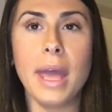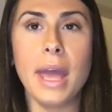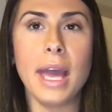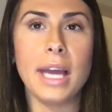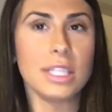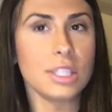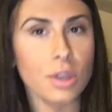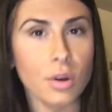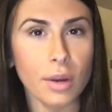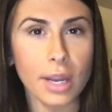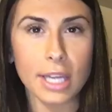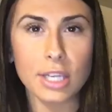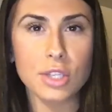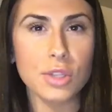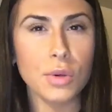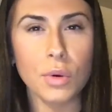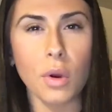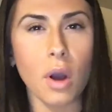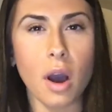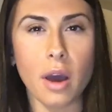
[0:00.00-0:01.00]
and don't get
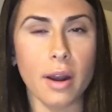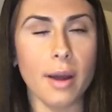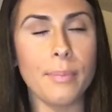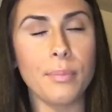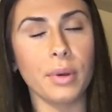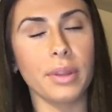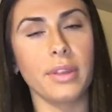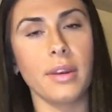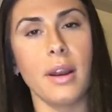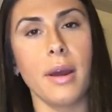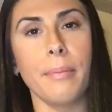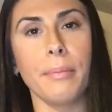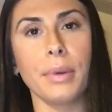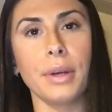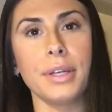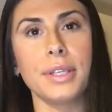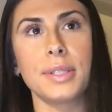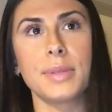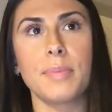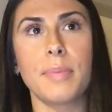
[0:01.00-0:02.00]
too caught up with the numbers.